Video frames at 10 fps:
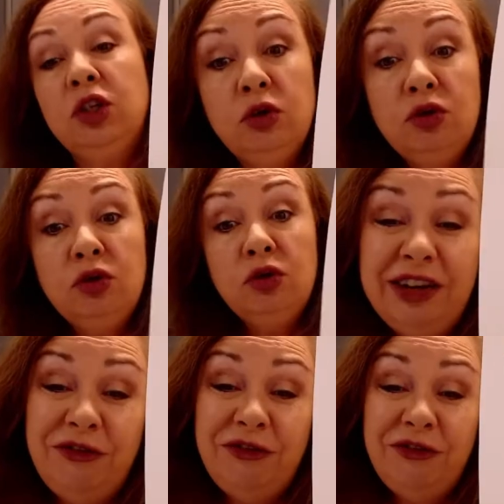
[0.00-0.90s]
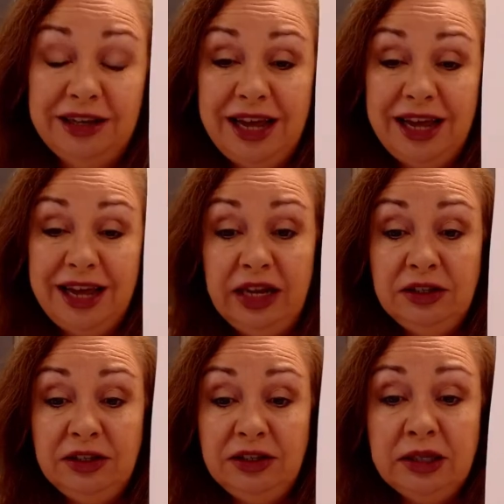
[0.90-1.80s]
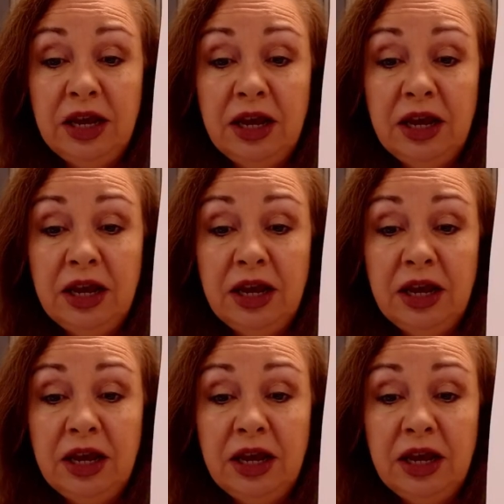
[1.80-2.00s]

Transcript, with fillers: you two different kinds of instruments,